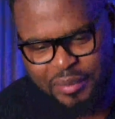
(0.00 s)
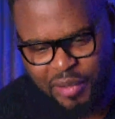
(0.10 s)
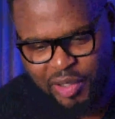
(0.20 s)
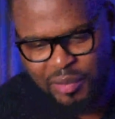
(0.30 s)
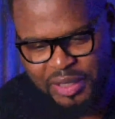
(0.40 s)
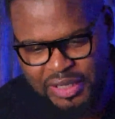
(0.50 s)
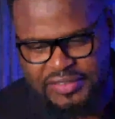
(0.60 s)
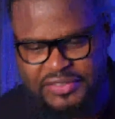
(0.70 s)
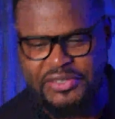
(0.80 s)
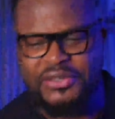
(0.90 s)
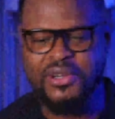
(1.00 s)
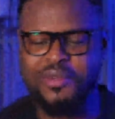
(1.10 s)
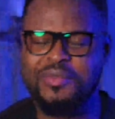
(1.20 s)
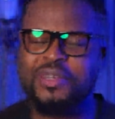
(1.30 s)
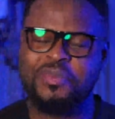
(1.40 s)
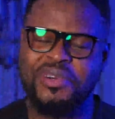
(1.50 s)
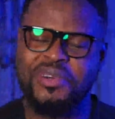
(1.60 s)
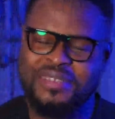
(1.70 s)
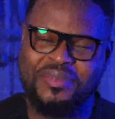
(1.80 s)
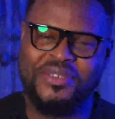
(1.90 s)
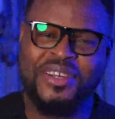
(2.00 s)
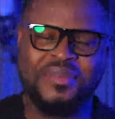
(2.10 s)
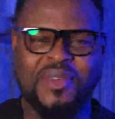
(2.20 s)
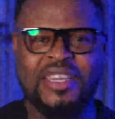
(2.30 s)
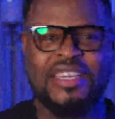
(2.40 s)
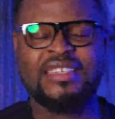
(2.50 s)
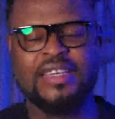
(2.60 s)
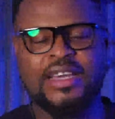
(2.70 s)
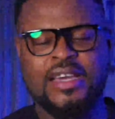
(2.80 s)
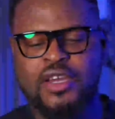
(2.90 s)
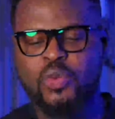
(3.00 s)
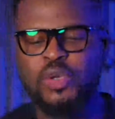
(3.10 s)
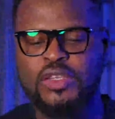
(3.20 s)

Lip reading: and more money is going to come. The point I'm trying to make is